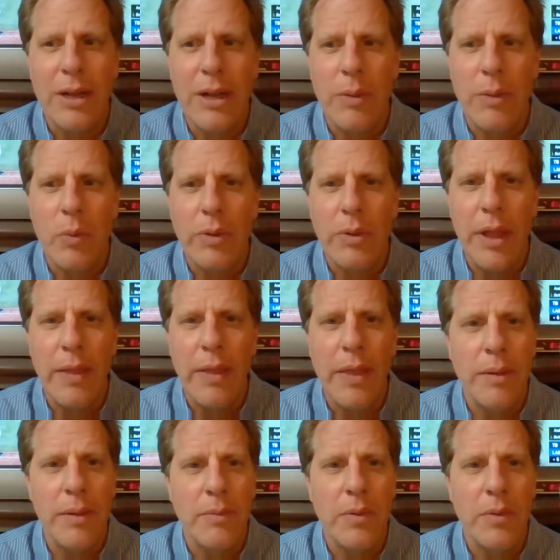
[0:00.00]
and
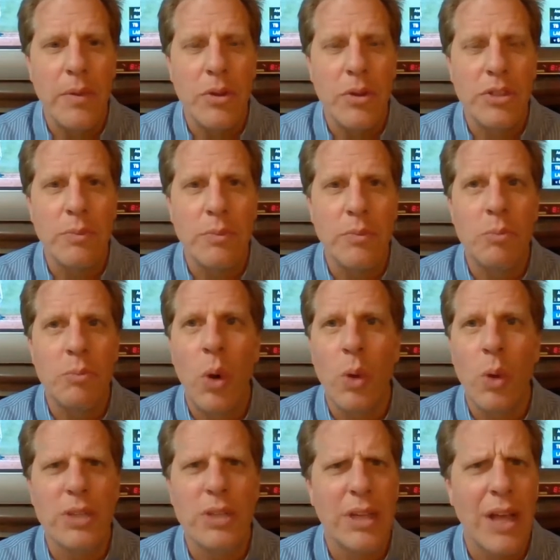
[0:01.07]
then there's some
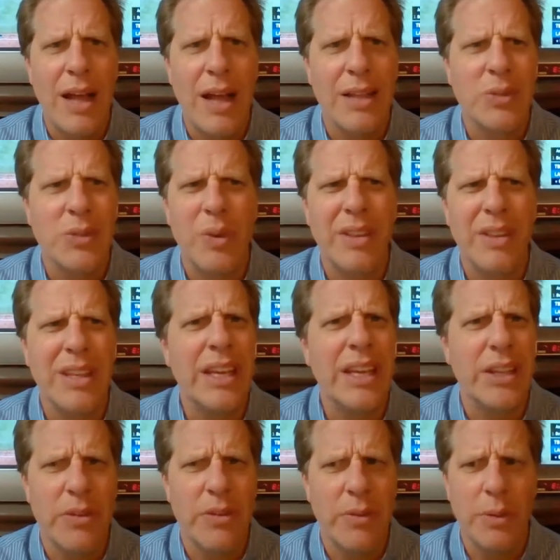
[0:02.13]
pros and cons with
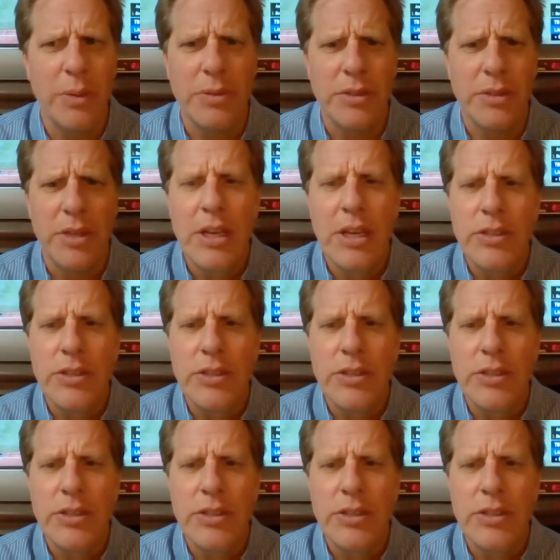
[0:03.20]
each of those.